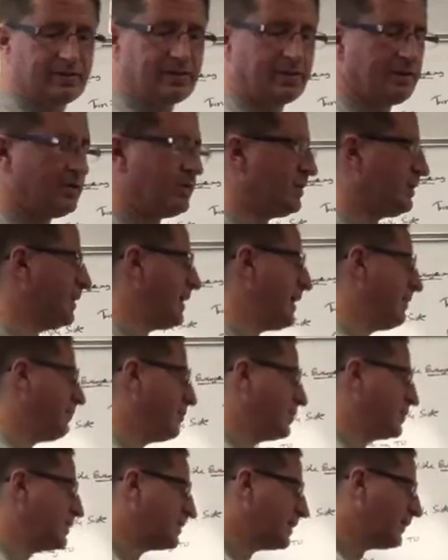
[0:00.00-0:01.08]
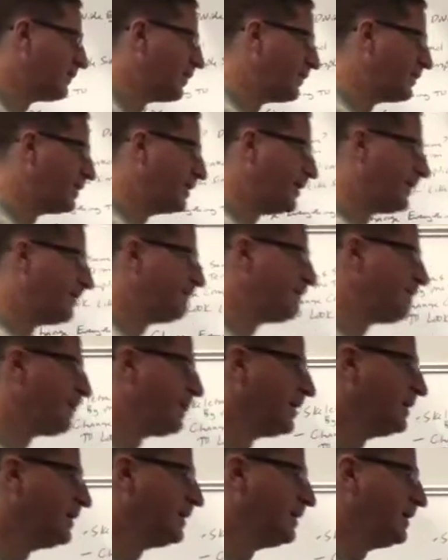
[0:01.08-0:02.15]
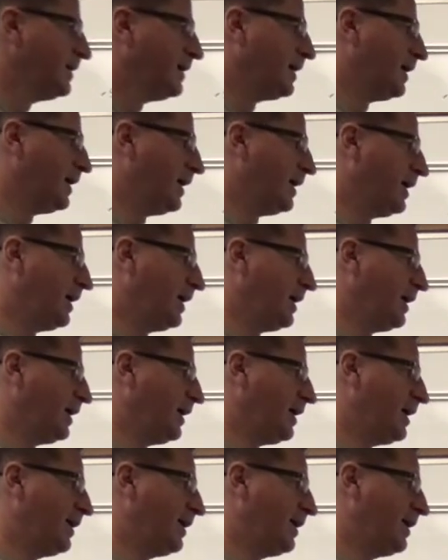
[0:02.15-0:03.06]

there's a whole lot more stuff over there. Uh,